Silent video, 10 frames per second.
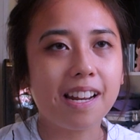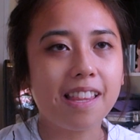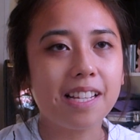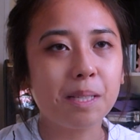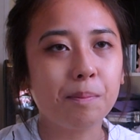in
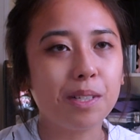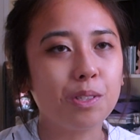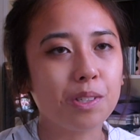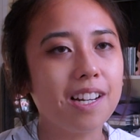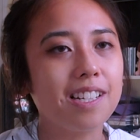this, but
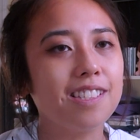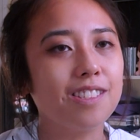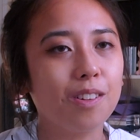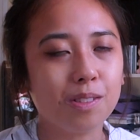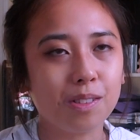Juyeon is
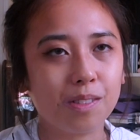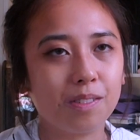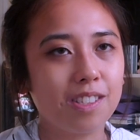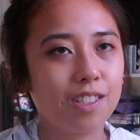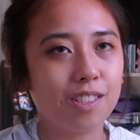also
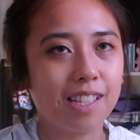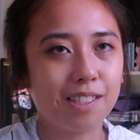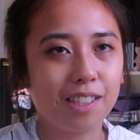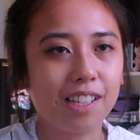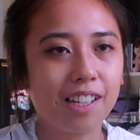just
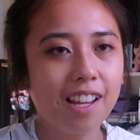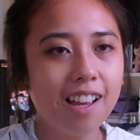as good.